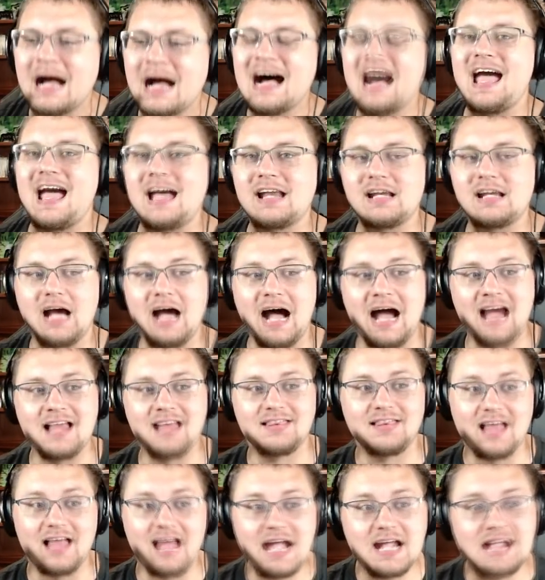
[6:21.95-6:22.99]
And I
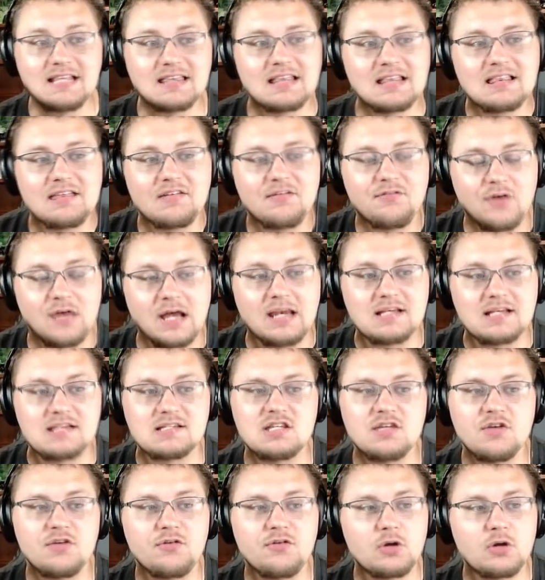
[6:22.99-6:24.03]
like that the fight is
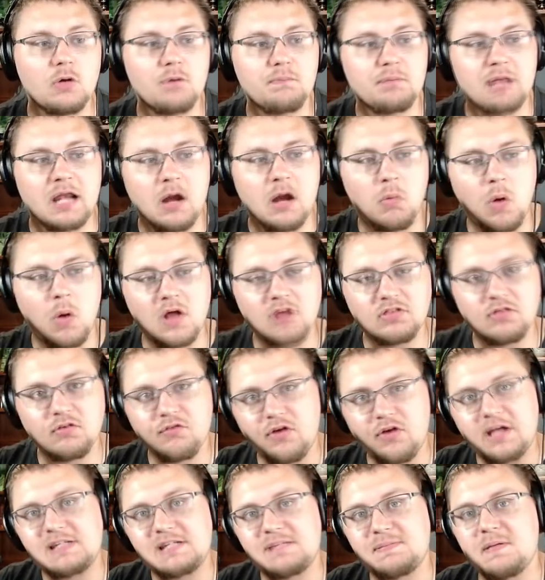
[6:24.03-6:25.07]
difficult, but I want the
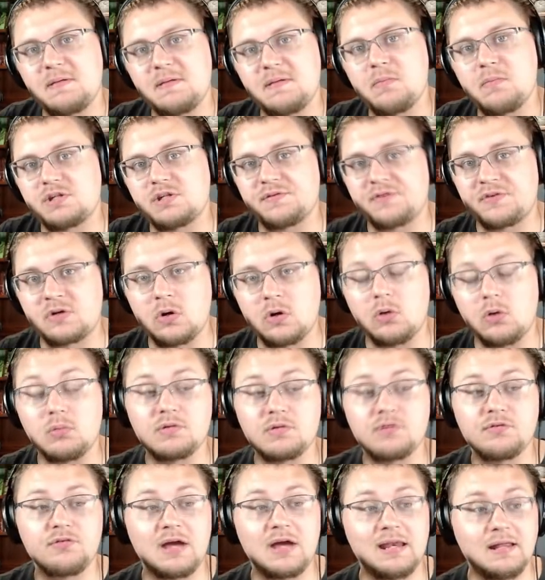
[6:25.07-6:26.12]
fight to be more difficult when
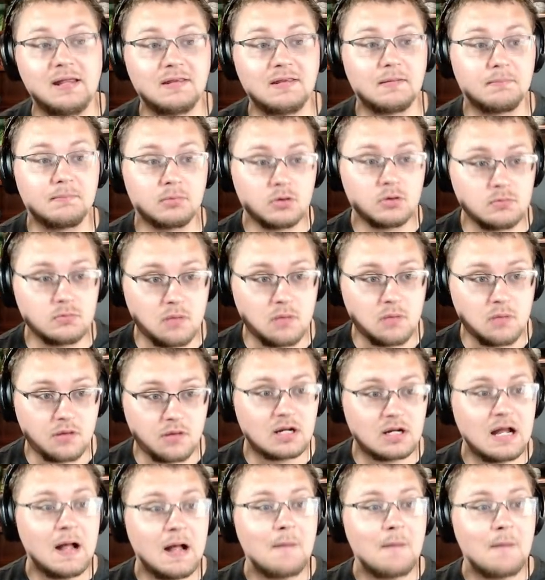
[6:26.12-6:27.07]
fighting the Broodmother,